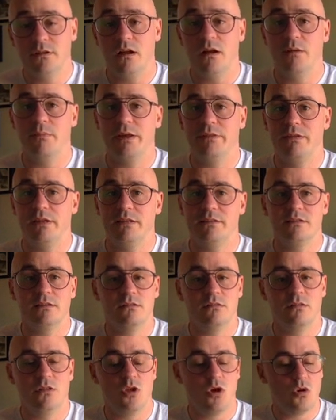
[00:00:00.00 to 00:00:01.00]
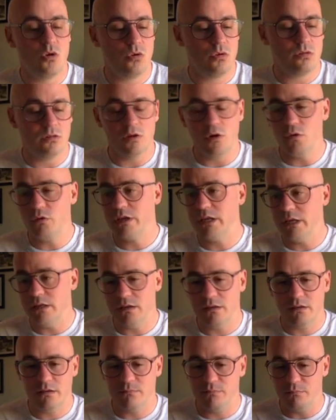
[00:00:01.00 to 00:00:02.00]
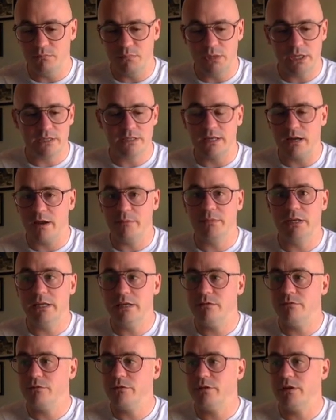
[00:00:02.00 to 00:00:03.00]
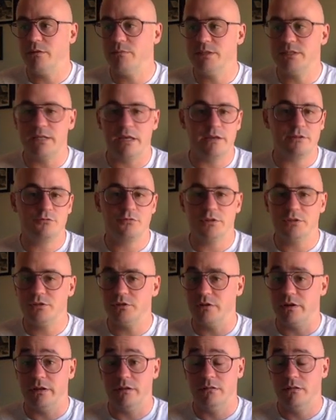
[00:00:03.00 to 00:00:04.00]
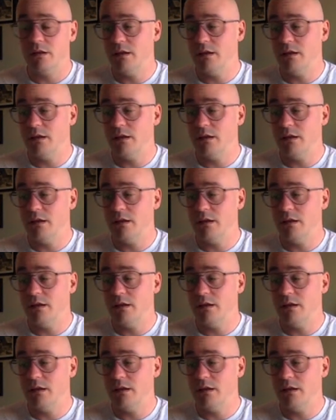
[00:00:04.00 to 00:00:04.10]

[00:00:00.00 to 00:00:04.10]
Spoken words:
I think it's a low key, big time need for them is edge rusher and